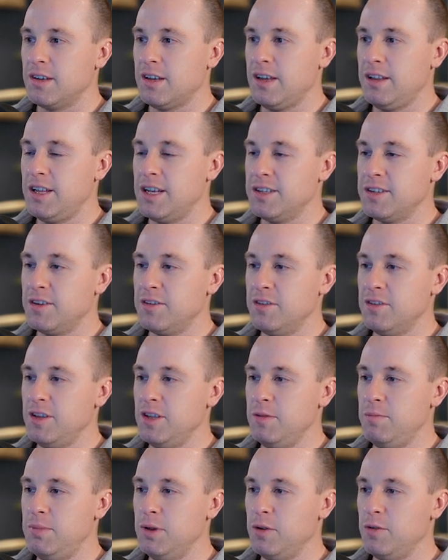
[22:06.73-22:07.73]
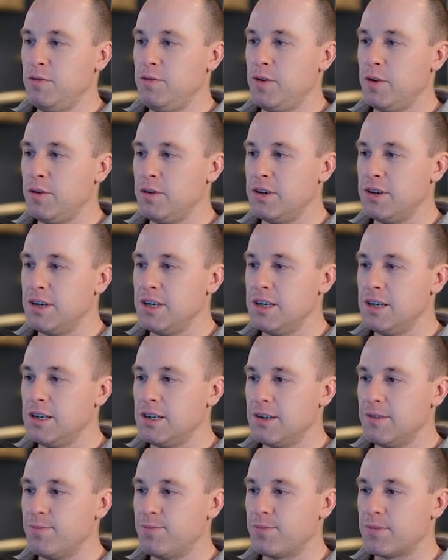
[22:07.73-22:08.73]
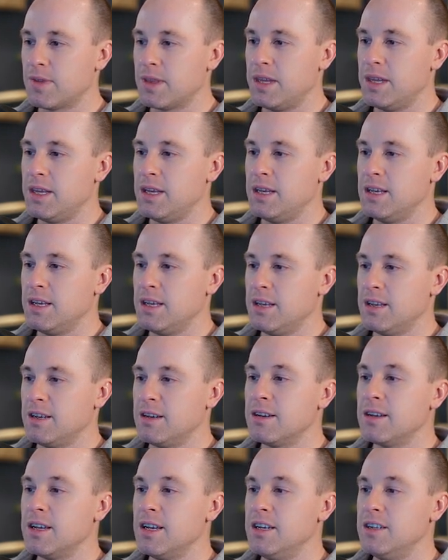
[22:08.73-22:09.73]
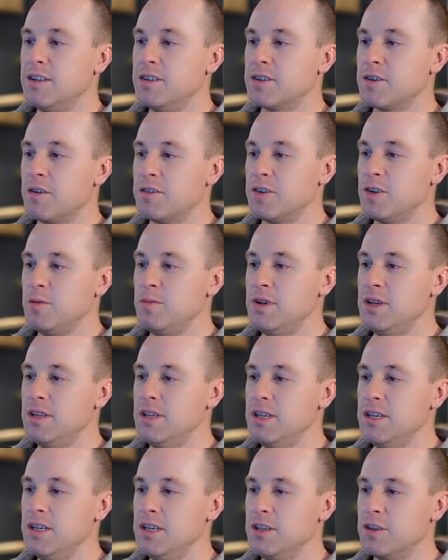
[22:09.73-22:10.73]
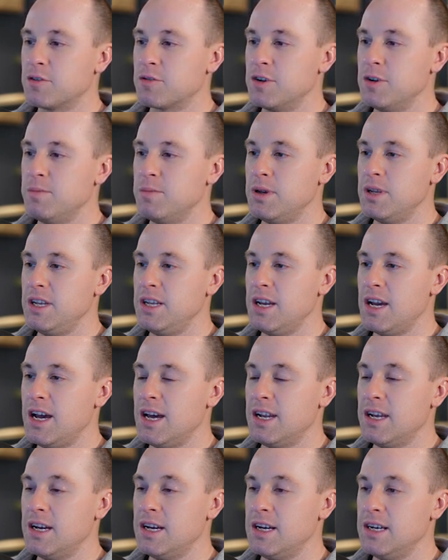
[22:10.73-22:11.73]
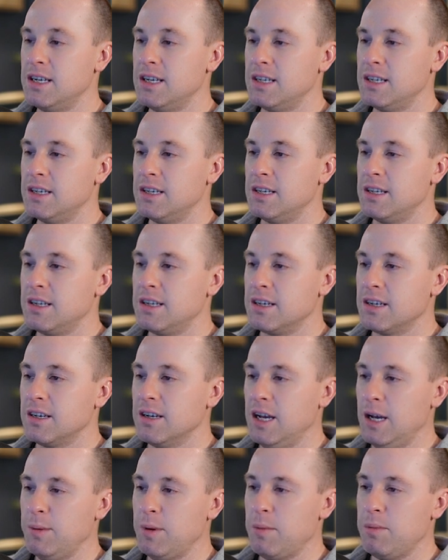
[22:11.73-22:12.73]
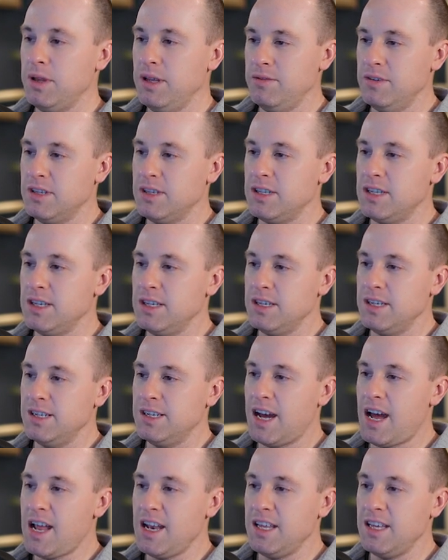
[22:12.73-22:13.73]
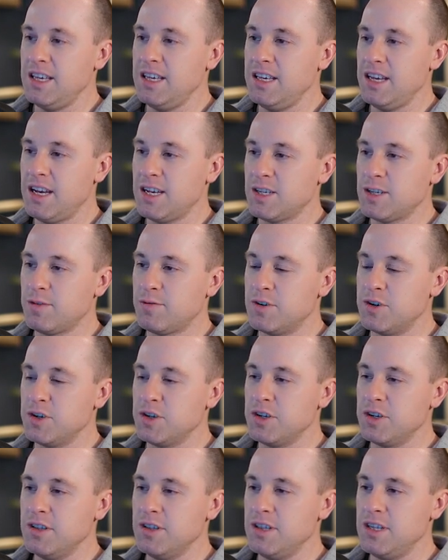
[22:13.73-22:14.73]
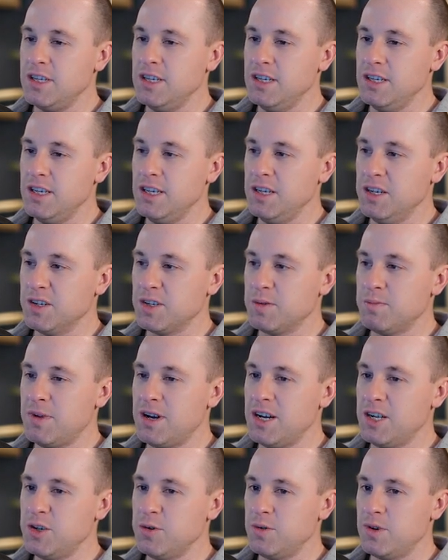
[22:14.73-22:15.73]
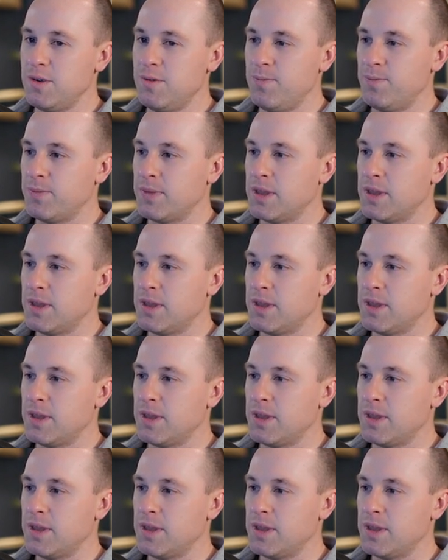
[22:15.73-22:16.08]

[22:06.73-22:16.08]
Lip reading: and that's under the build folder here. And it's going to be the THREE-PINATA, I believe it's the .es version, the ES module.